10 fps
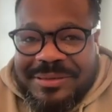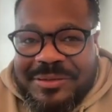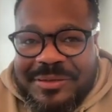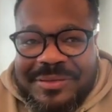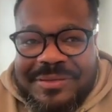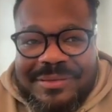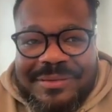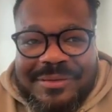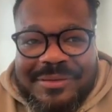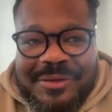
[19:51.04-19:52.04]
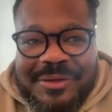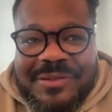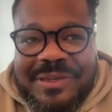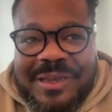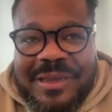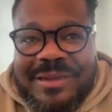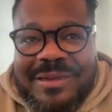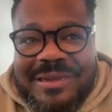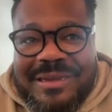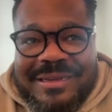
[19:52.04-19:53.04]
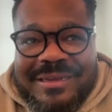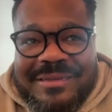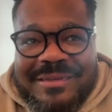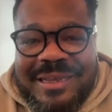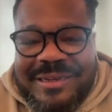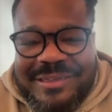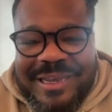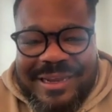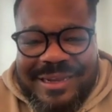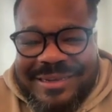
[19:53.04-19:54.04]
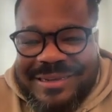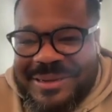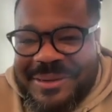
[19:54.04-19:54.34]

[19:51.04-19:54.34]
it's just you know second uh, second skin.